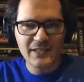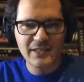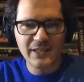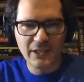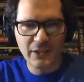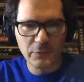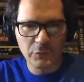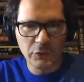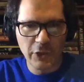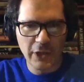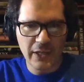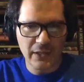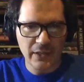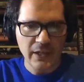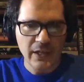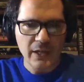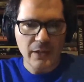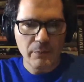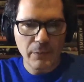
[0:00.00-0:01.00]
celebrate.
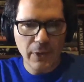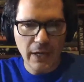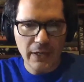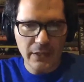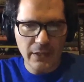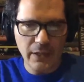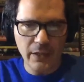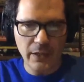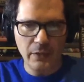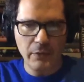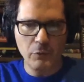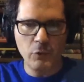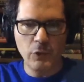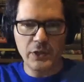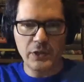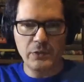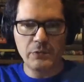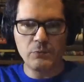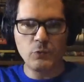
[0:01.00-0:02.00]
But
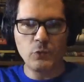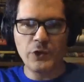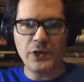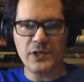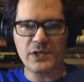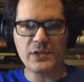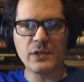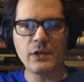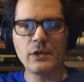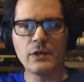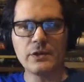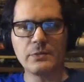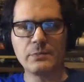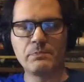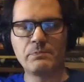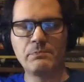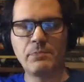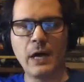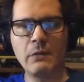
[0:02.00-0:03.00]
when we start
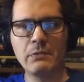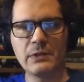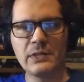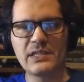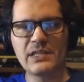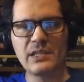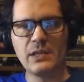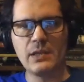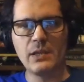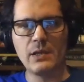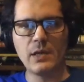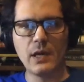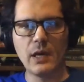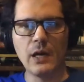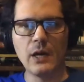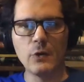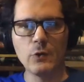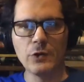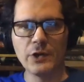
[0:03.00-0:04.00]
publishing
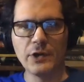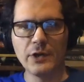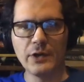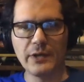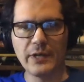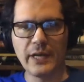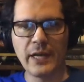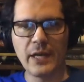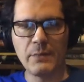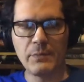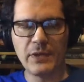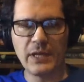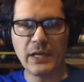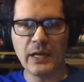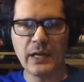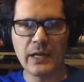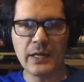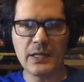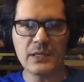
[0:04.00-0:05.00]
our
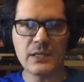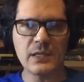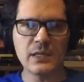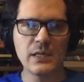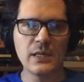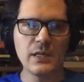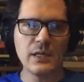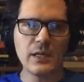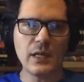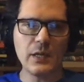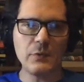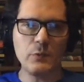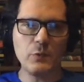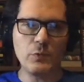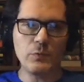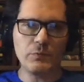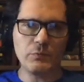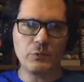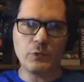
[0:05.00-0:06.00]
APIs
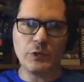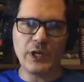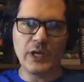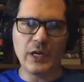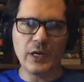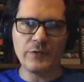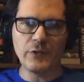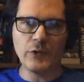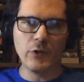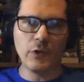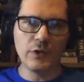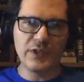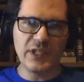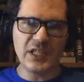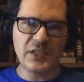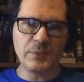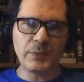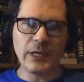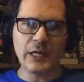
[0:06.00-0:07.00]
and we have all
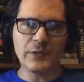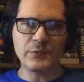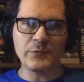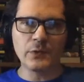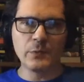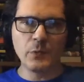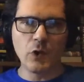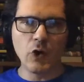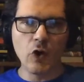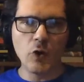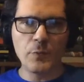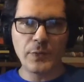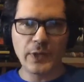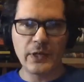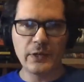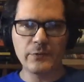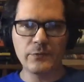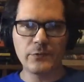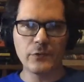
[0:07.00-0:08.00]
these platforms
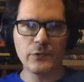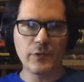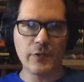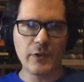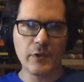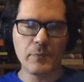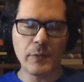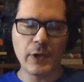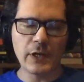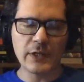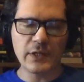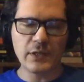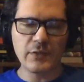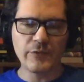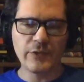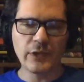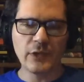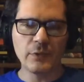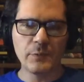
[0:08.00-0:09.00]
open for third-party
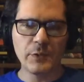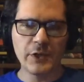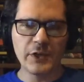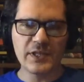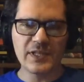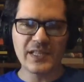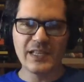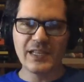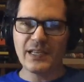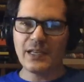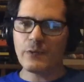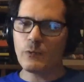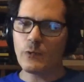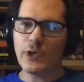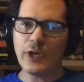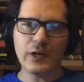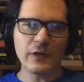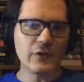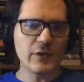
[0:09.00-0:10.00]
developers,
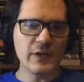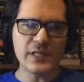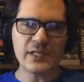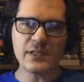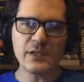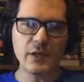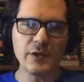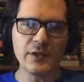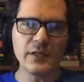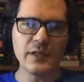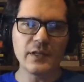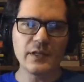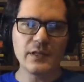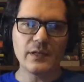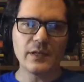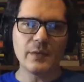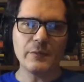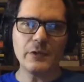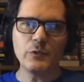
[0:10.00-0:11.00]
we are going to start,
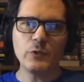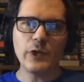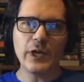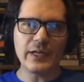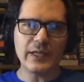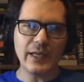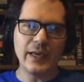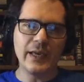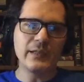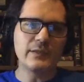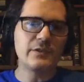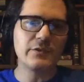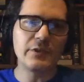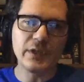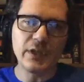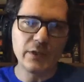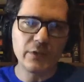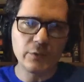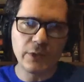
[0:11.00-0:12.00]
we are
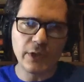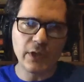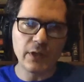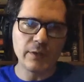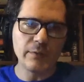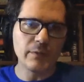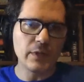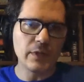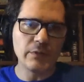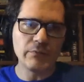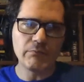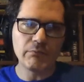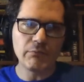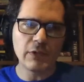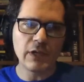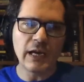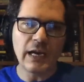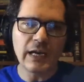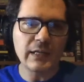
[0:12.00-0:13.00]
entering into the
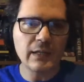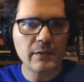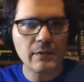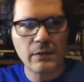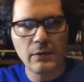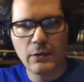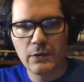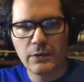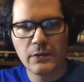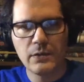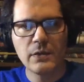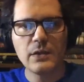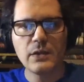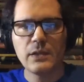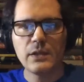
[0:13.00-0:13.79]
hackathon